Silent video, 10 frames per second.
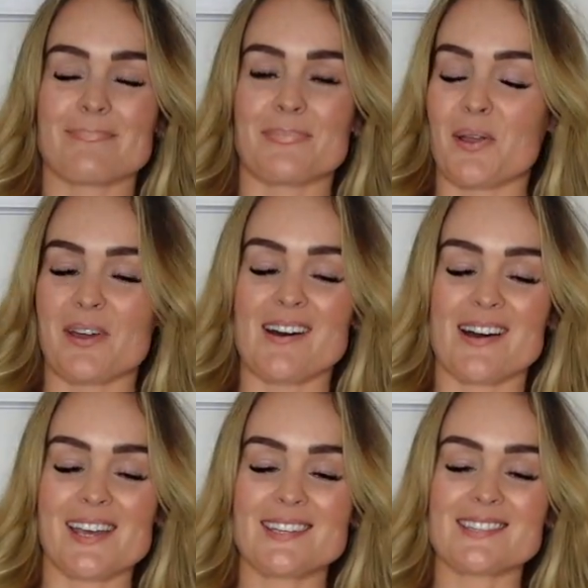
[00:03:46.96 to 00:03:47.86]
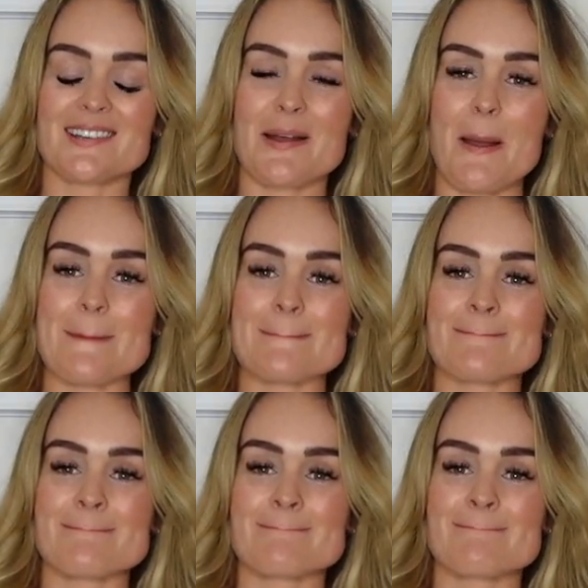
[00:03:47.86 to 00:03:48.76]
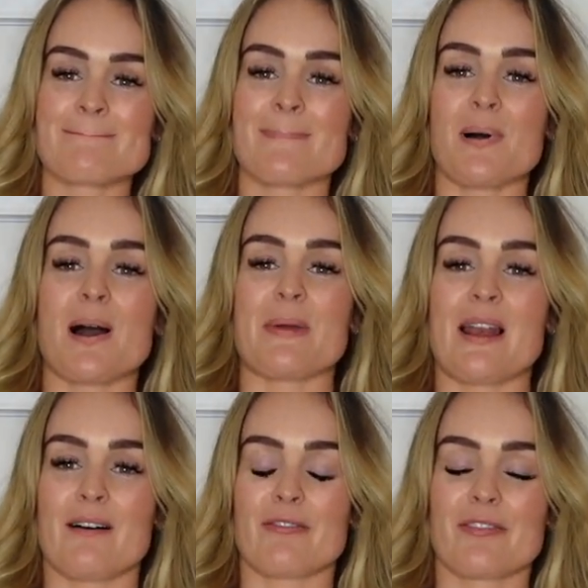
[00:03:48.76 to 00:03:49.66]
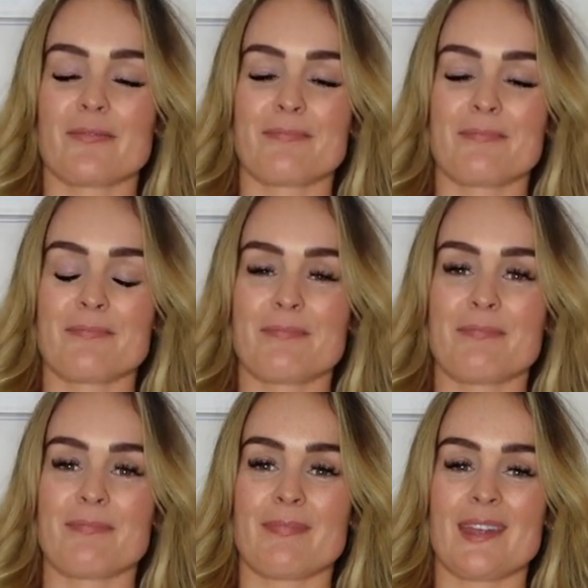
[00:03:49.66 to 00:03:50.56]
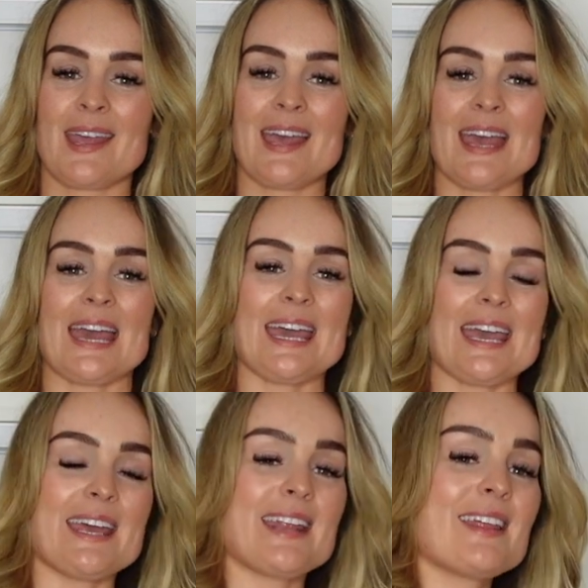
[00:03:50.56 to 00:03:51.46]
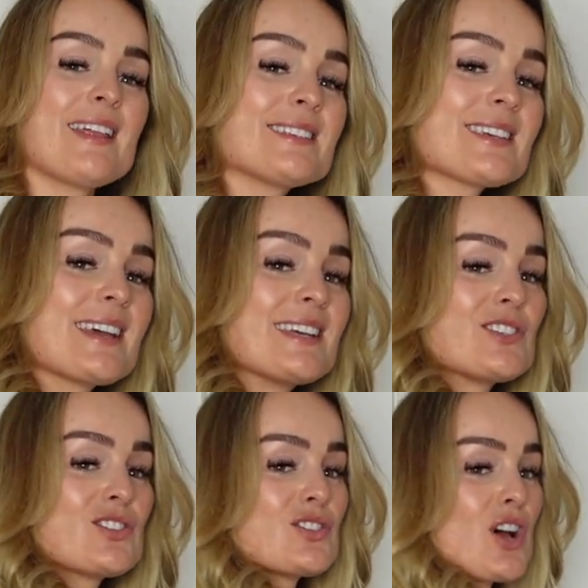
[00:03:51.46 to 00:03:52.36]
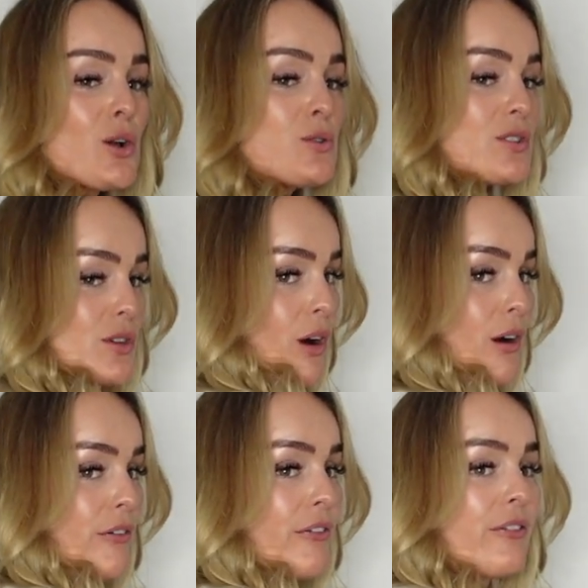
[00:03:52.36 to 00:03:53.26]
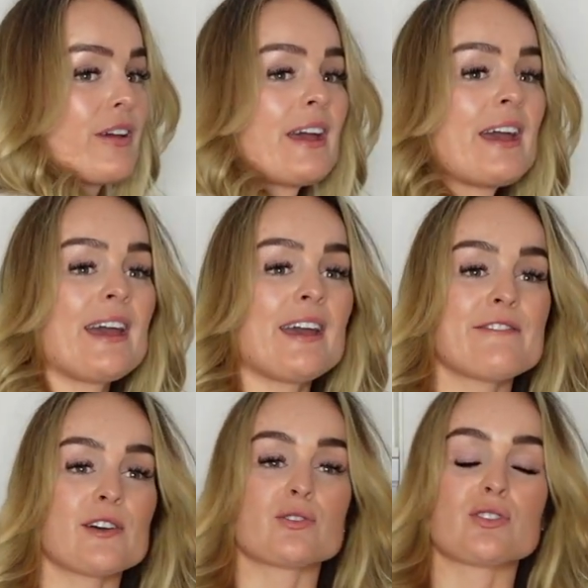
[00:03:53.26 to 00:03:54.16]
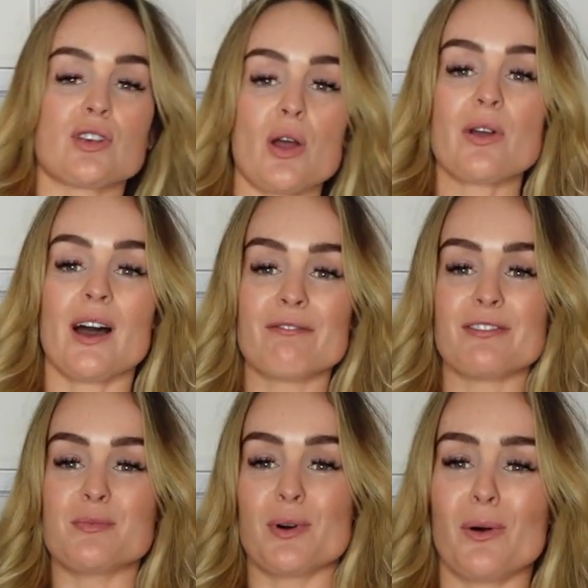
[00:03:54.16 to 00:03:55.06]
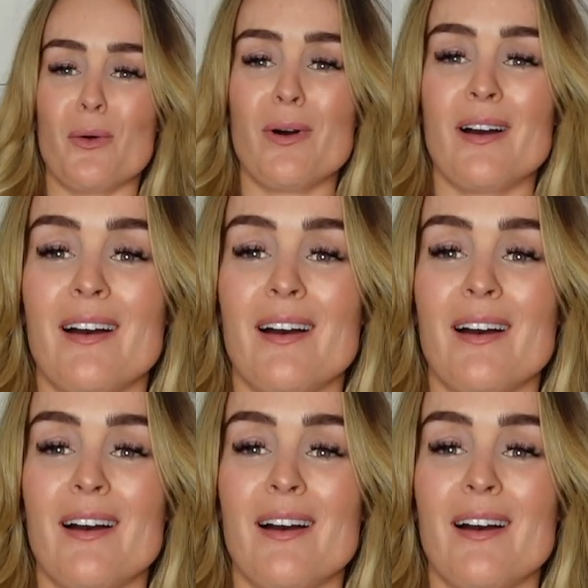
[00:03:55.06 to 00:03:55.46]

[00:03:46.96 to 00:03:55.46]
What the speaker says: Now guys, I'm in love. It is so soft, feels so comfortable,